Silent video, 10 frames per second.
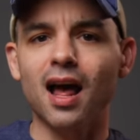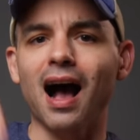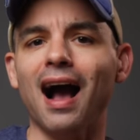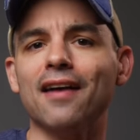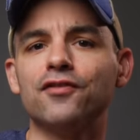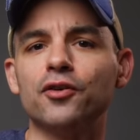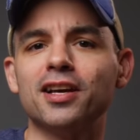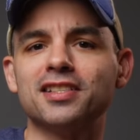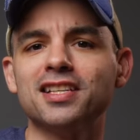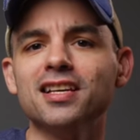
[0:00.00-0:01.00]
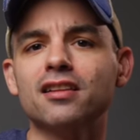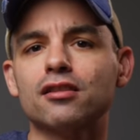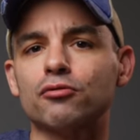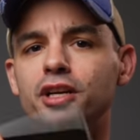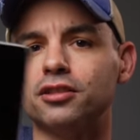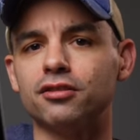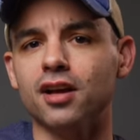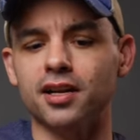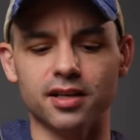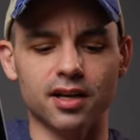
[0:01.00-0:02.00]
iPhone S E, three hundred
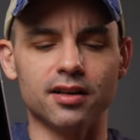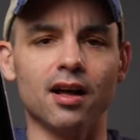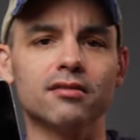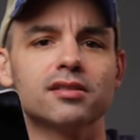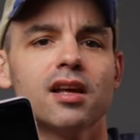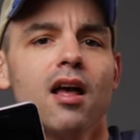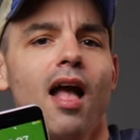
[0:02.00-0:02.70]
ninety-nine dollars,